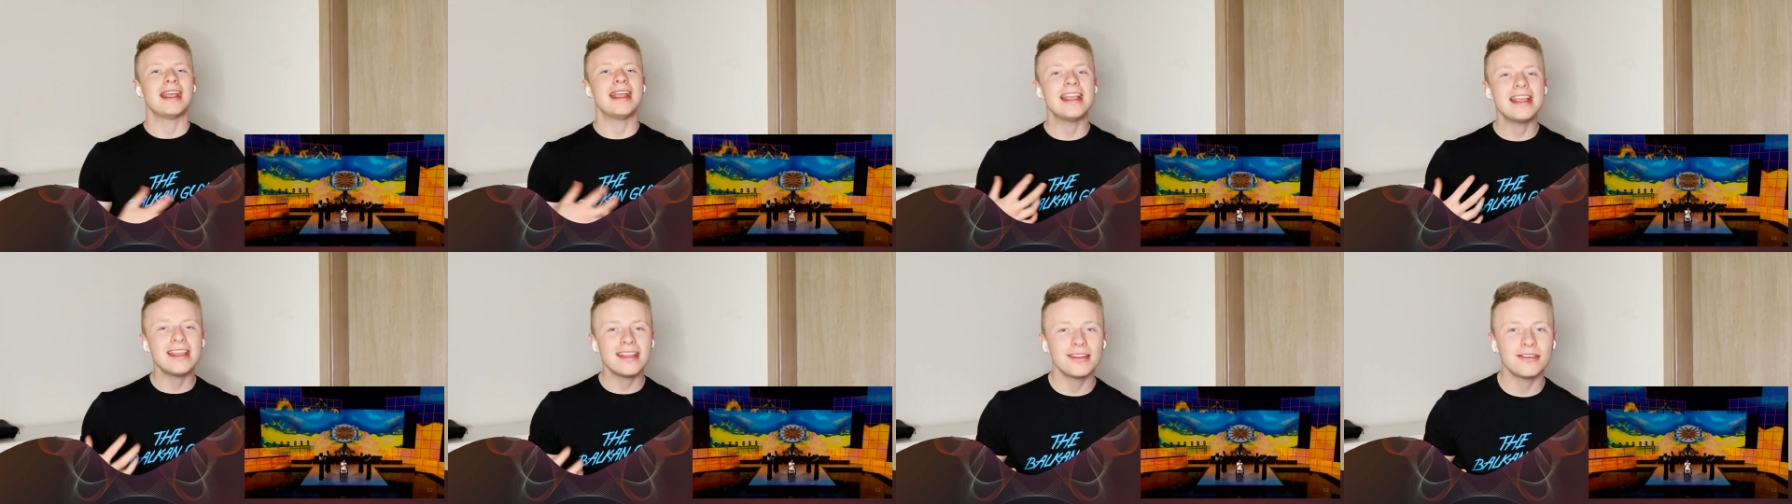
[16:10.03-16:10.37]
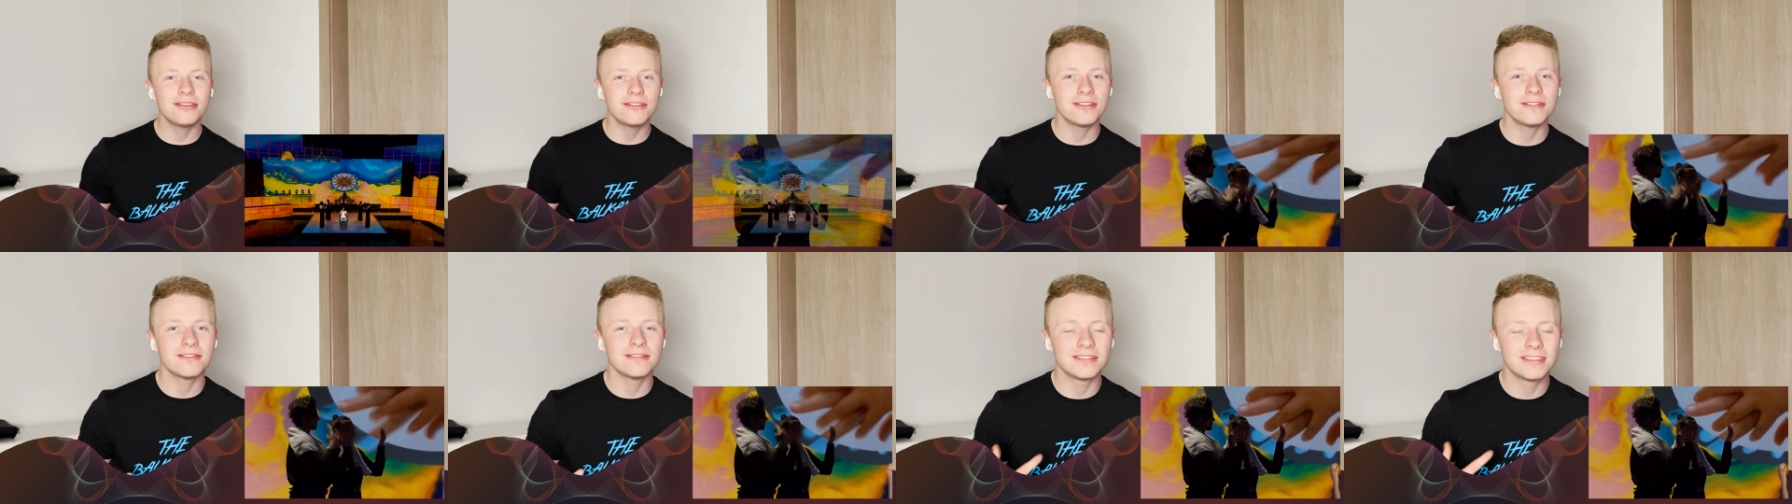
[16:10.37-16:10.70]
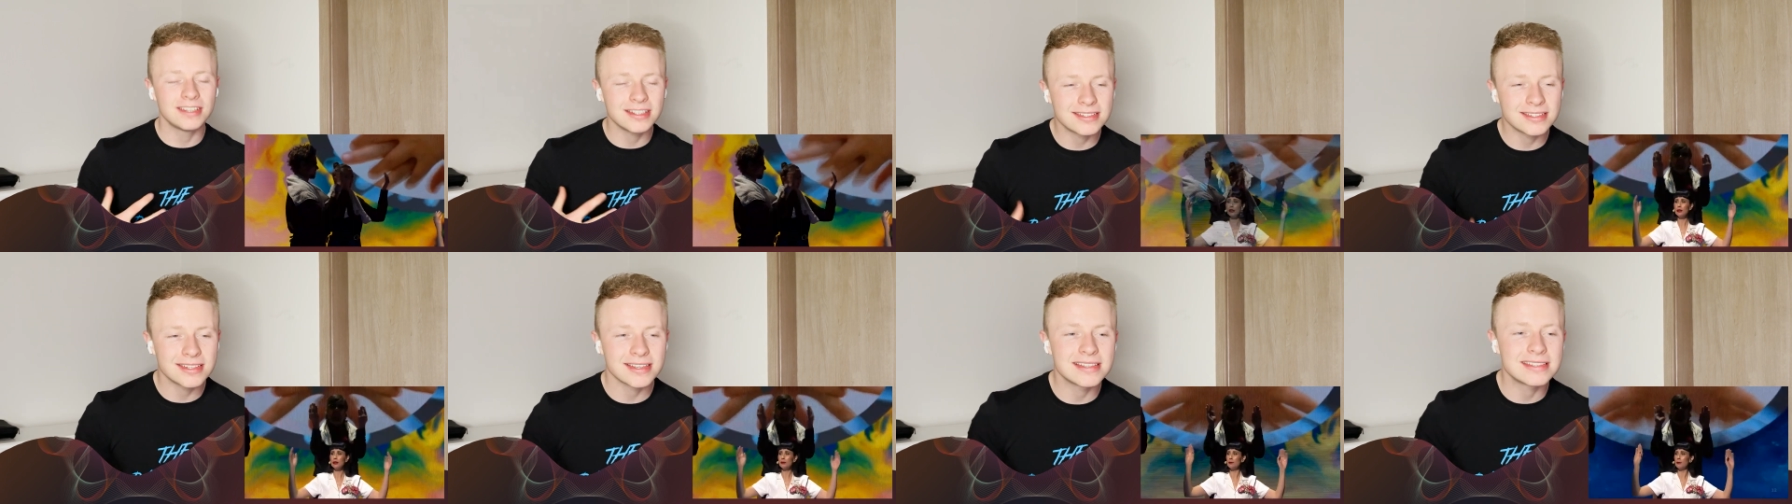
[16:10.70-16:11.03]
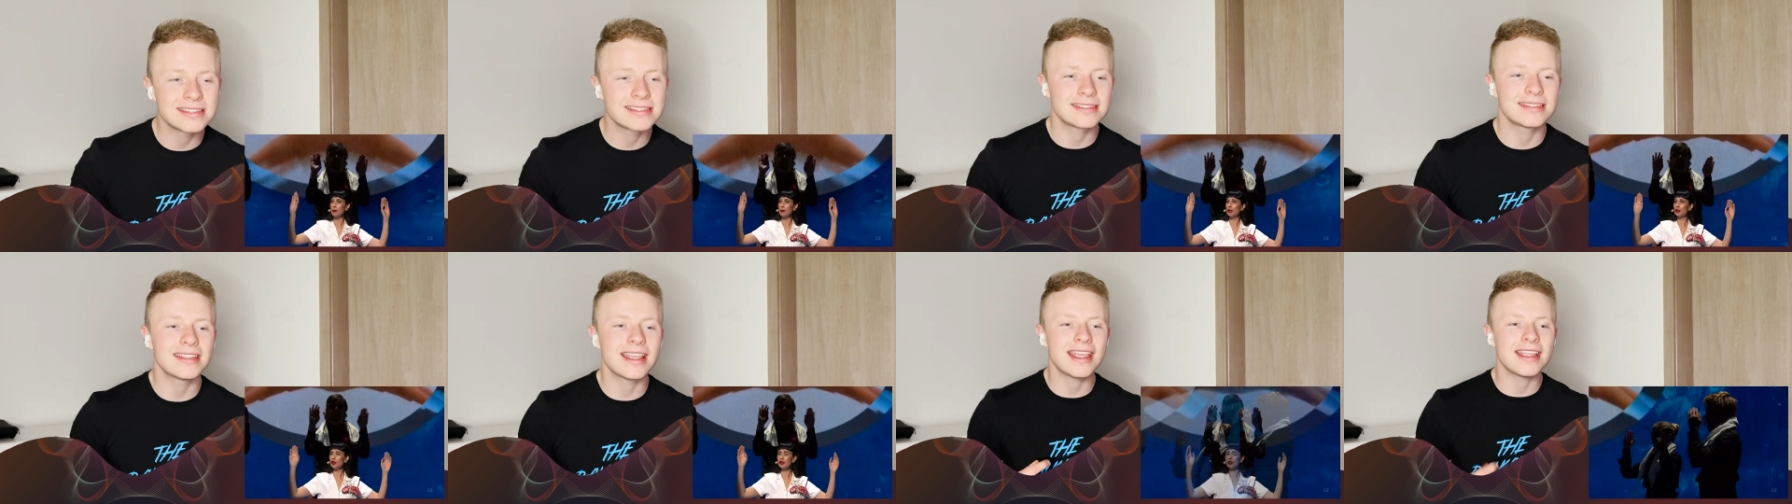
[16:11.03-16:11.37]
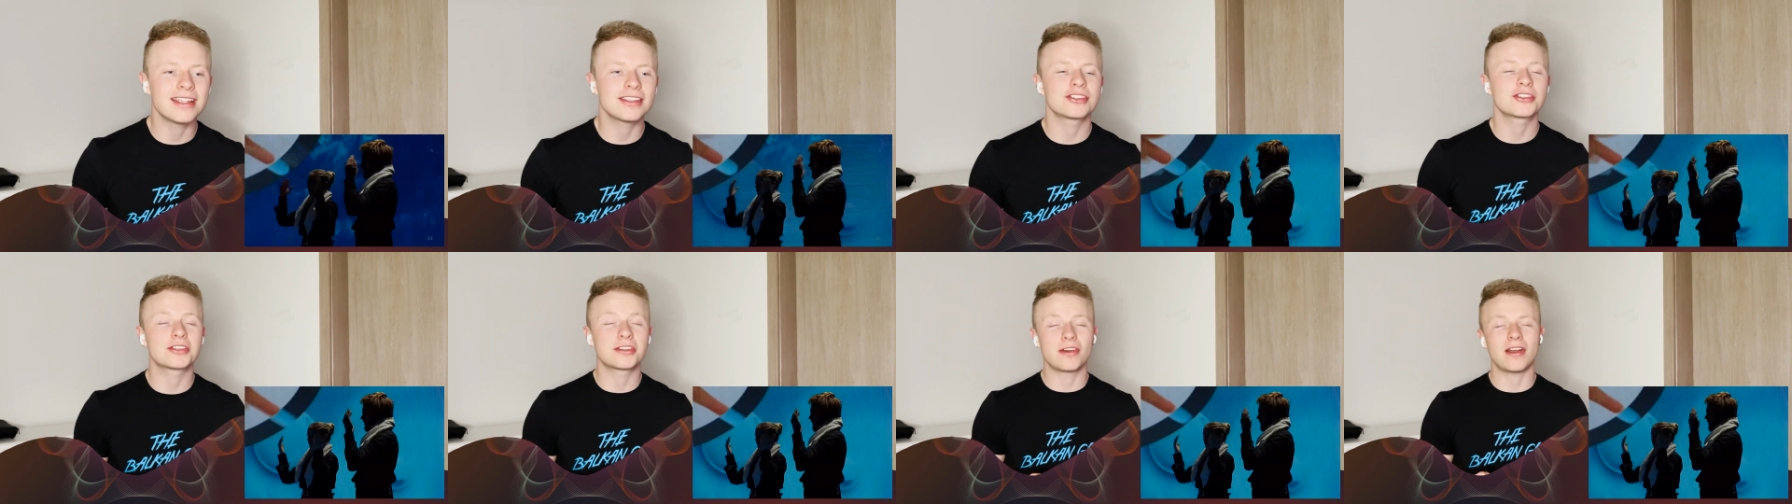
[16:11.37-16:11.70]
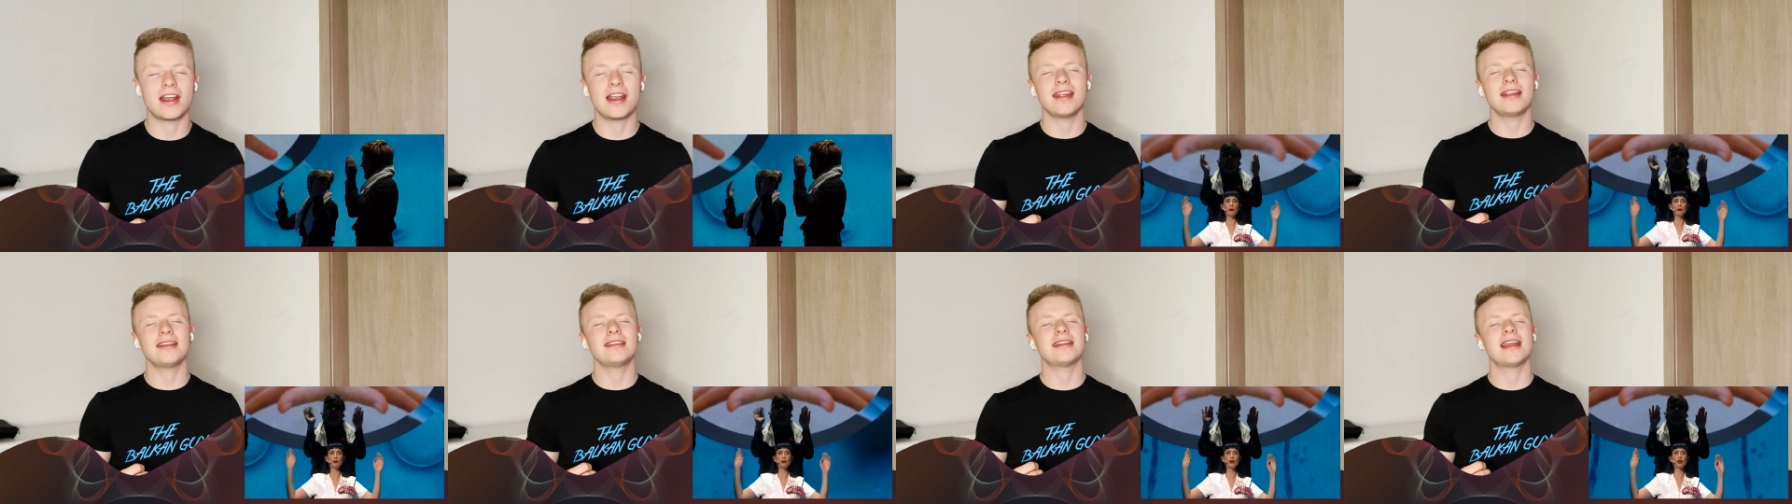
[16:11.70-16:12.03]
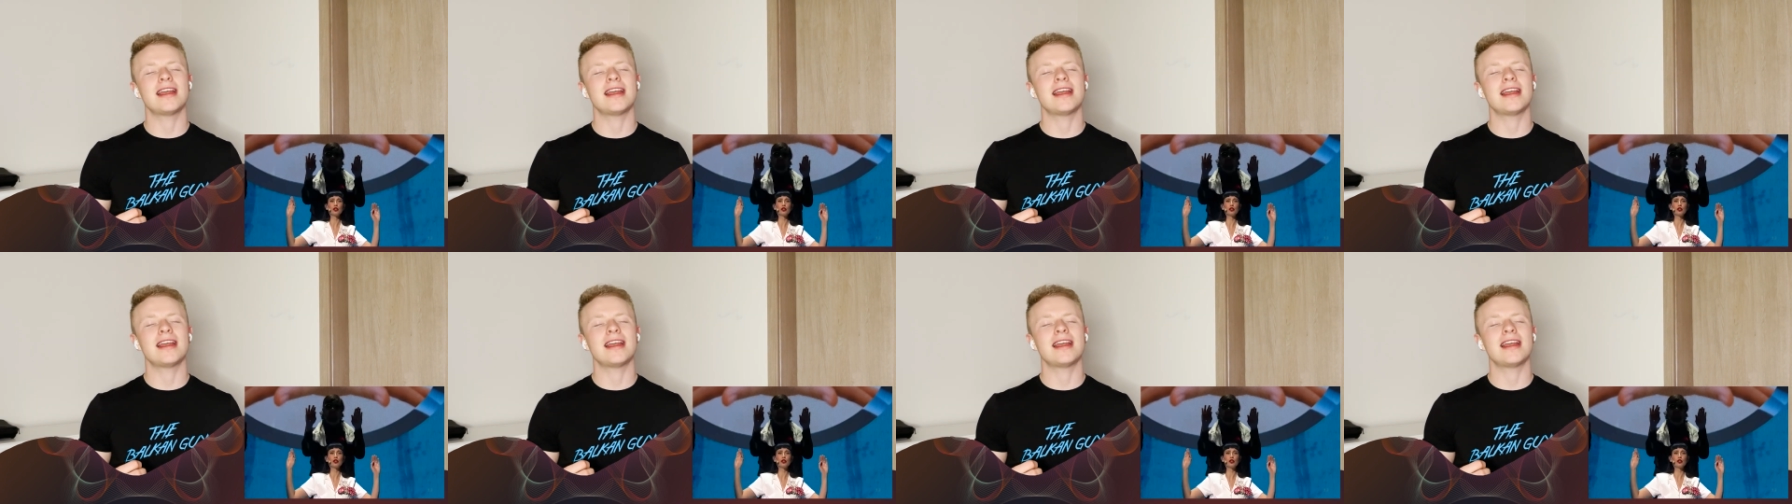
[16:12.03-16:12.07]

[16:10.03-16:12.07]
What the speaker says: If this is staged right,